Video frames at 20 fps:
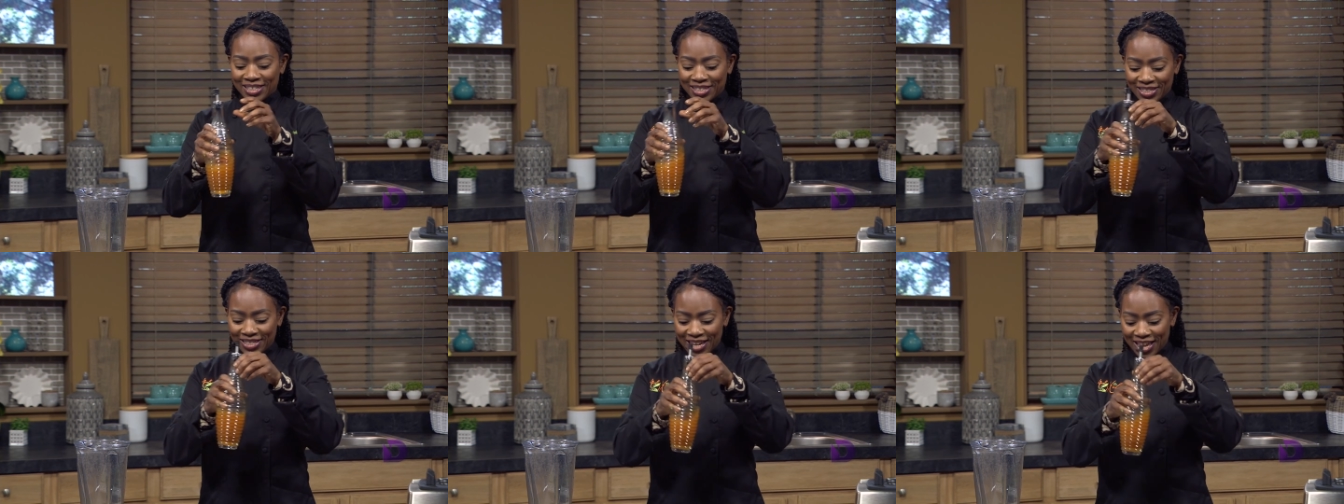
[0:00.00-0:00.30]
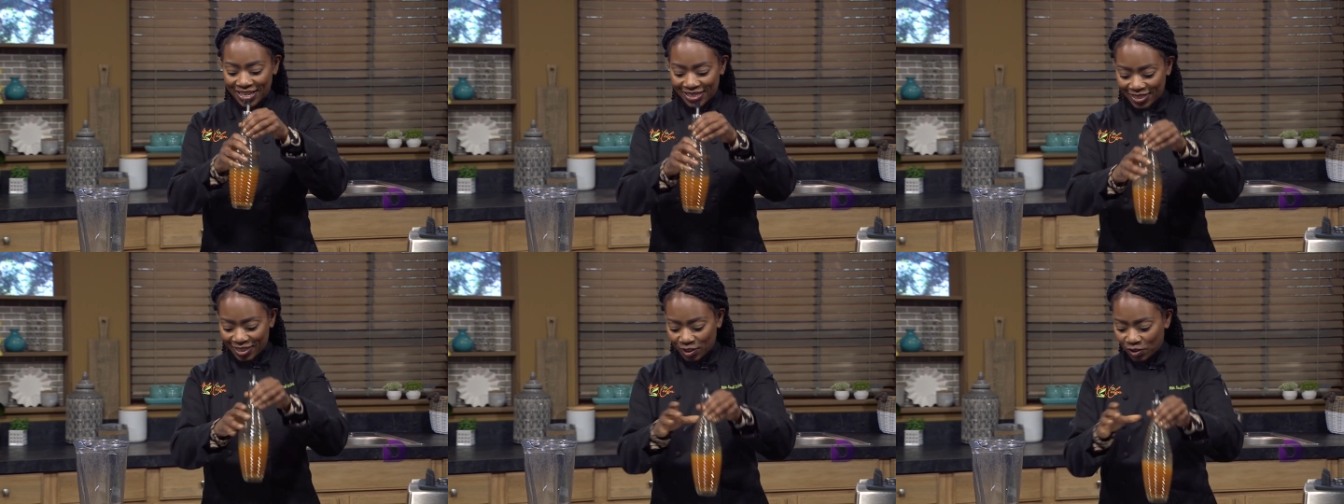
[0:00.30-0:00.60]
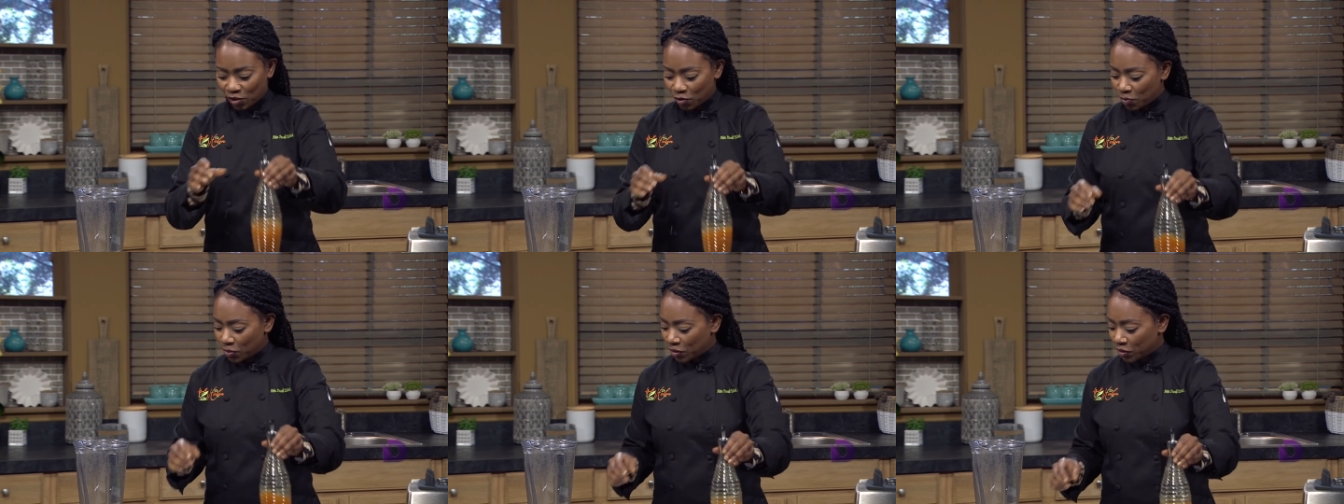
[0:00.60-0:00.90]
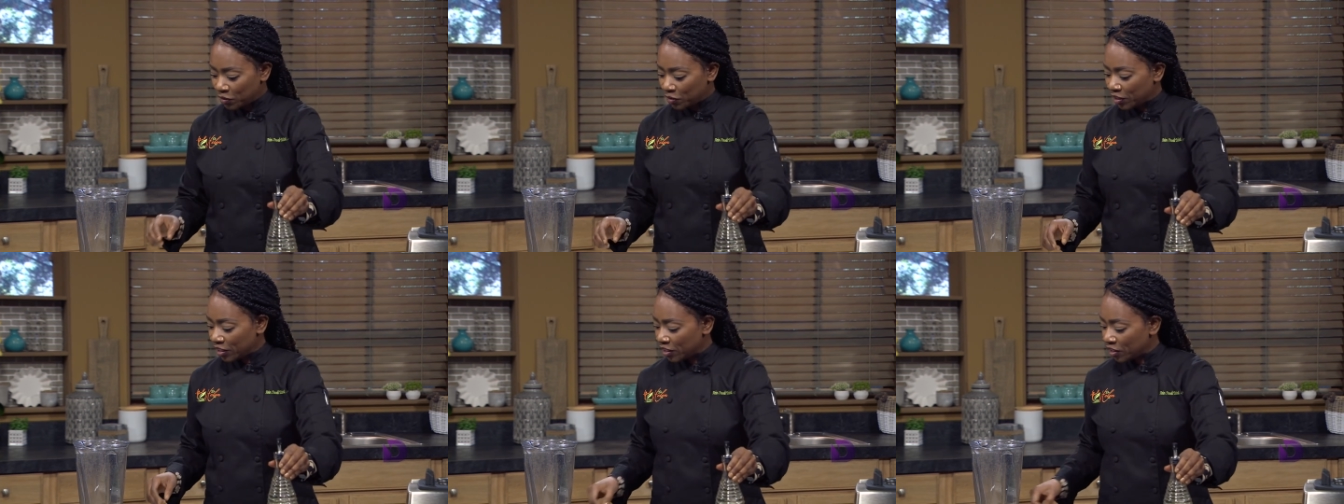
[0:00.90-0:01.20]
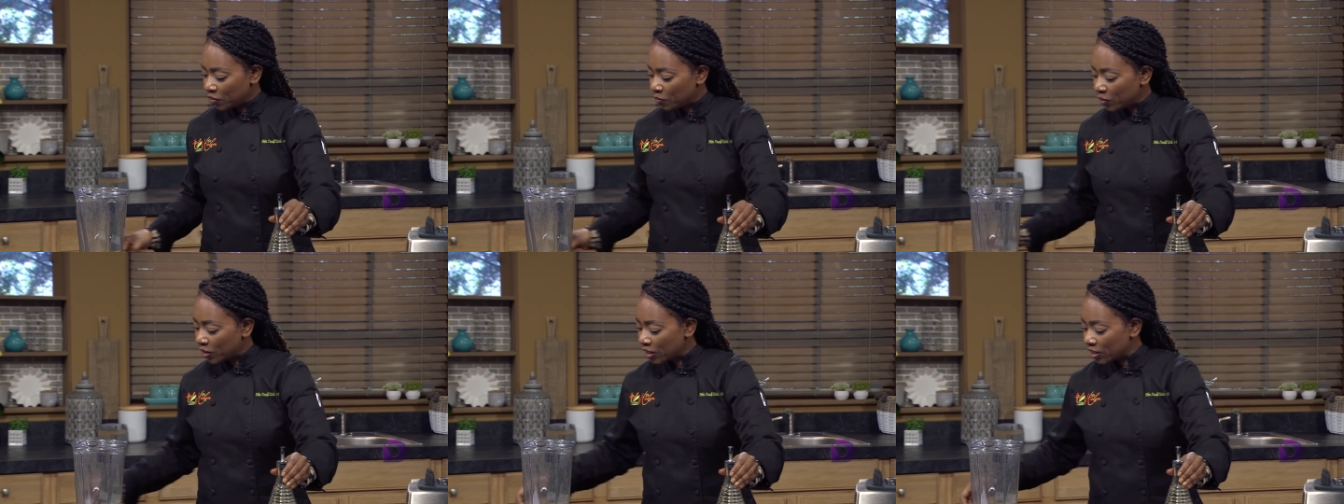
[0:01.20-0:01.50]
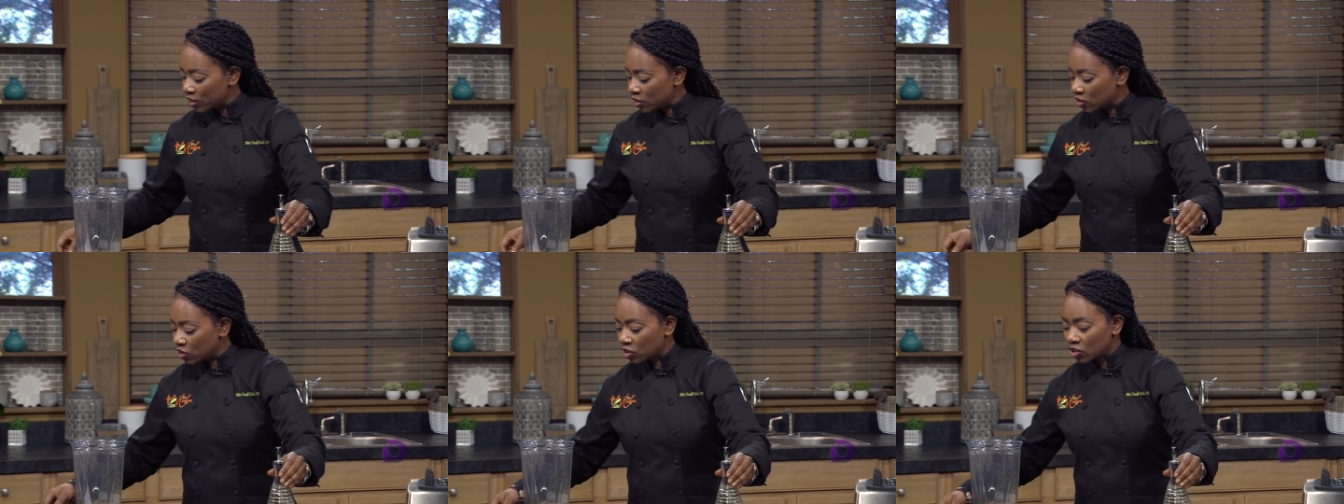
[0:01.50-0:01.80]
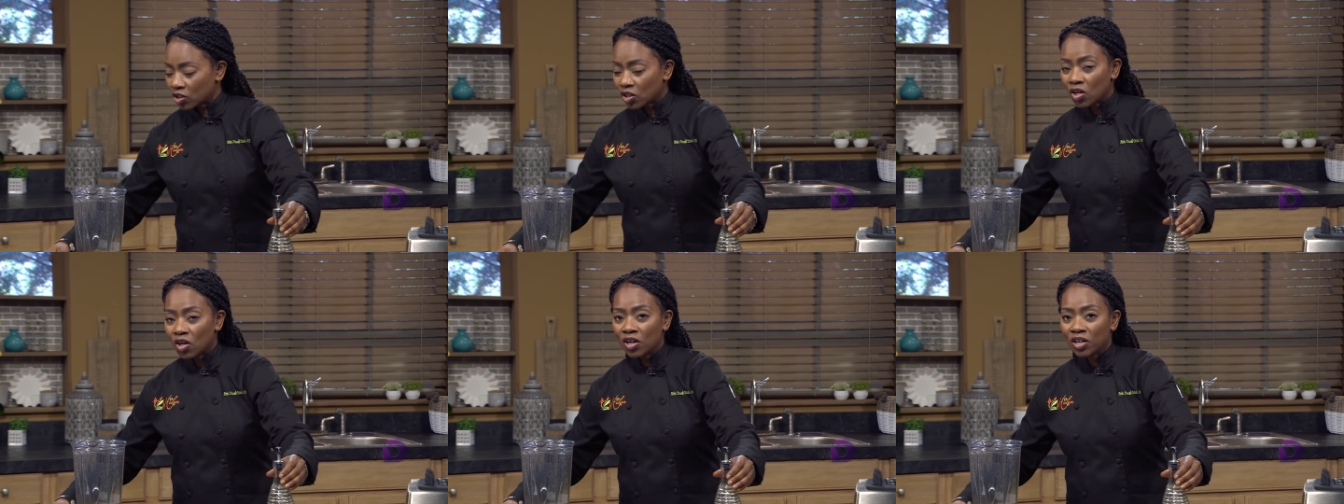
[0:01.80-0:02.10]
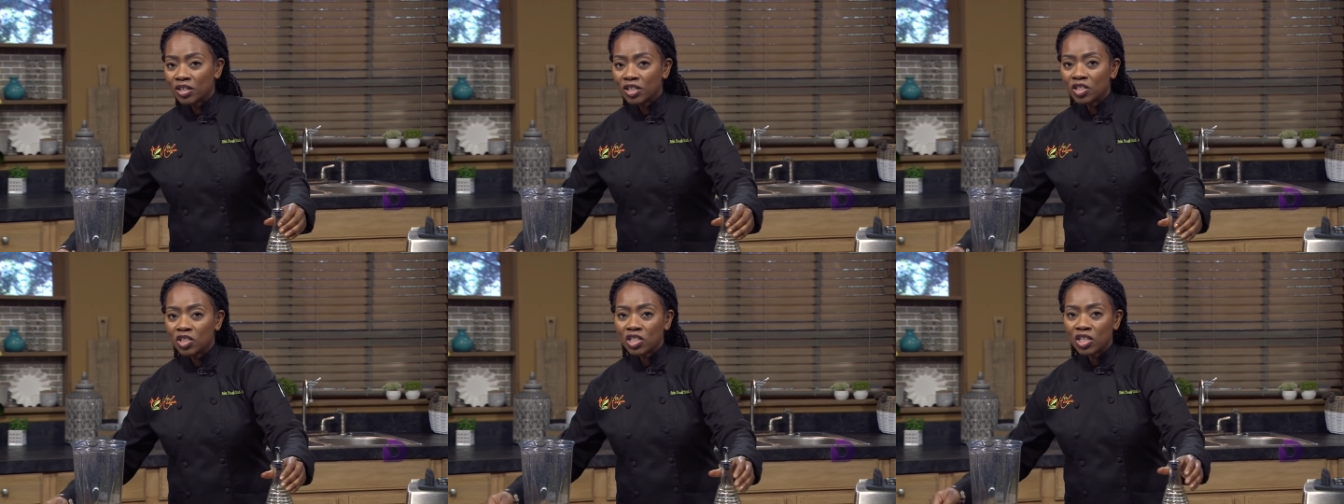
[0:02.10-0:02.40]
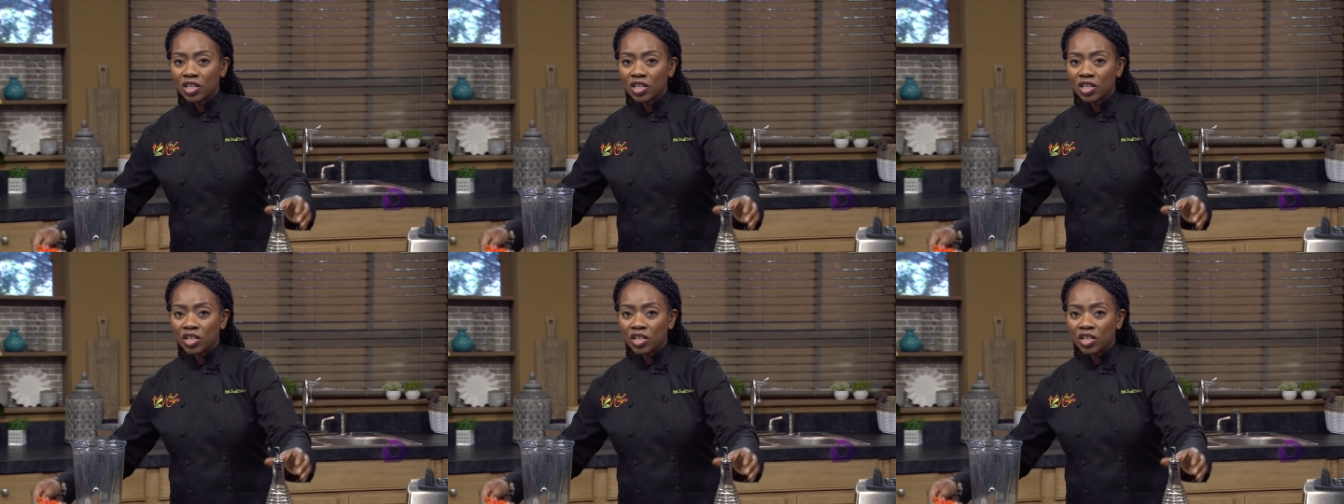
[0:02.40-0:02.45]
nice little bowl here. We're going to just garnish